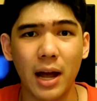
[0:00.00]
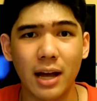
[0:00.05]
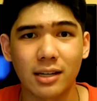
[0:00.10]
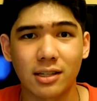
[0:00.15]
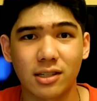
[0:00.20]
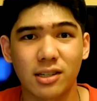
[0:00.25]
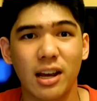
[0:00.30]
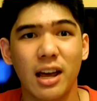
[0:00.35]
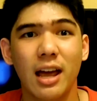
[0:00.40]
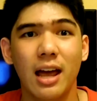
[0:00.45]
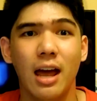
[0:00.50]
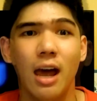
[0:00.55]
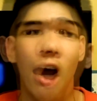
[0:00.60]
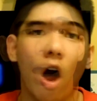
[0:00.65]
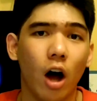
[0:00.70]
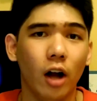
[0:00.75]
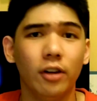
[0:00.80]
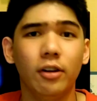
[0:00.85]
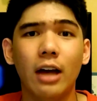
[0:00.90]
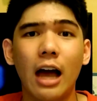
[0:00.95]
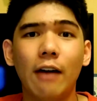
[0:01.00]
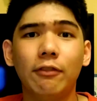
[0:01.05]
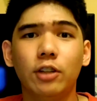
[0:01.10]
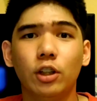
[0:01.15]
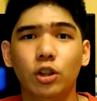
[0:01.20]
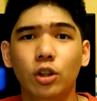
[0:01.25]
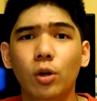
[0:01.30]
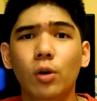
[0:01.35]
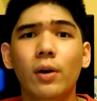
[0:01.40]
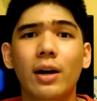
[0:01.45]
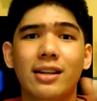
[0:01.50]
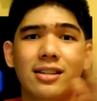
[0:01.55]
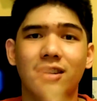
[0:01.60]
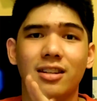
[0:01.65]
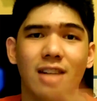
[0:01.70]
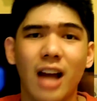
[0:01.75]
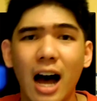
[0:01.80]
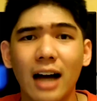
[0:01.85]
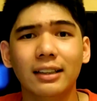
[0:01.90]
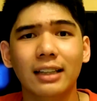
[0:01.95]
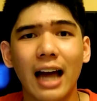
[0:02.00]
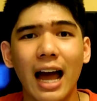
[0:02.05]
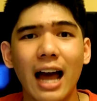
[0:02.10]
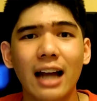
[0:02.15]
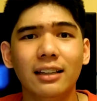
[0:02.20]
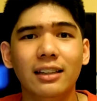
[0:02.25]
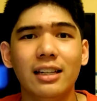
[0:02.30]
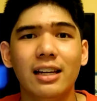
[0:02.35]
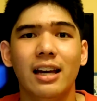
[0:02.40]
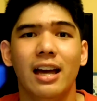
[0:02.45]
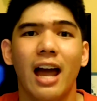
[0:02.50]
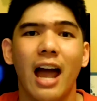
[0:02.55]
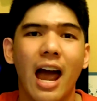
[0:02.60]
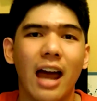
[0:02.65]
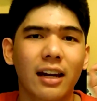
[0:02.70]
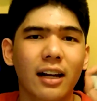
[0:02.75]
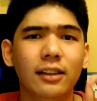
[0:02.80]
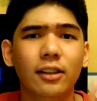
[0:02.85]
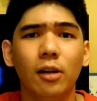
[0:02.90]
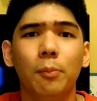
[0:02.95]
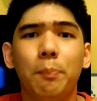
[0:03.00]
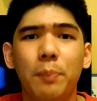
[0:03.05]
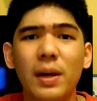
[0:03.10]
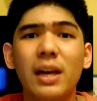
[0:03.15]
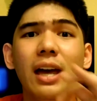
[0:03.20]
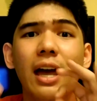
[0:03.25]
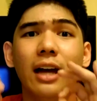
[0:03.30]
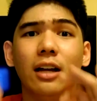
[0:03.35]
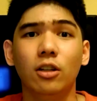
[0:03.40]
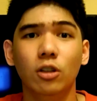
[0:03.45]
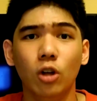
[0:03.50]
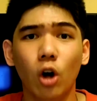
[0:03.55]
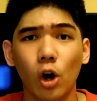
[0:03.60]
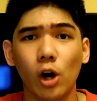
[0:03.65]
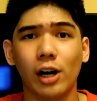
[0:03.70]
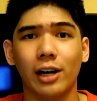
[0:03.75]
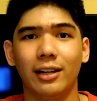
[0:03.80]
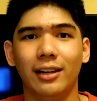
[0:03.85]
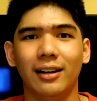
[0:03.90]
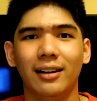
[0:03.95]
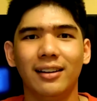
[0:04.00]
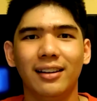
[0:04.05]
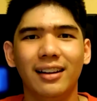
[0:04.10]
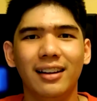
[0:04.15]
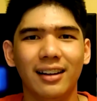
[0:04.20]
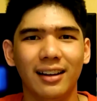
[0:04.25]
your base. All you have to do is not anti and it'll be ignored.